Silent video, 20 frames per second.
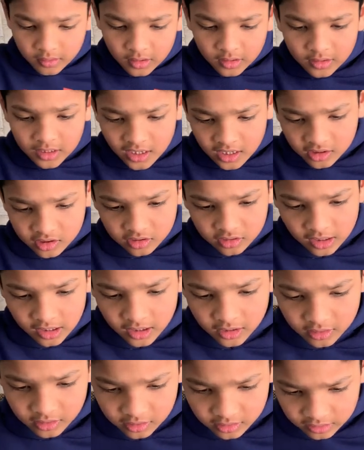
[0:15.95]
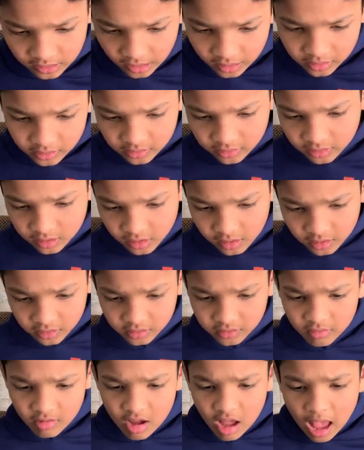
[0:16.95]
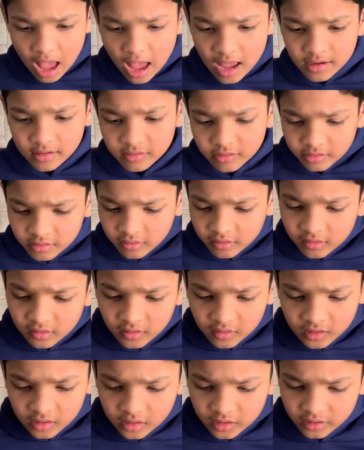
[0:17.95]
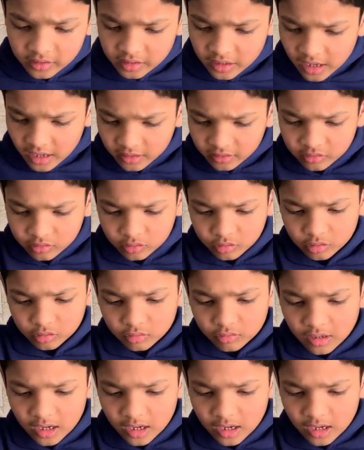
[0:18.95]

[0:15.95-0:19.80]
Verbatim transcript: It has 10 sensors and it has two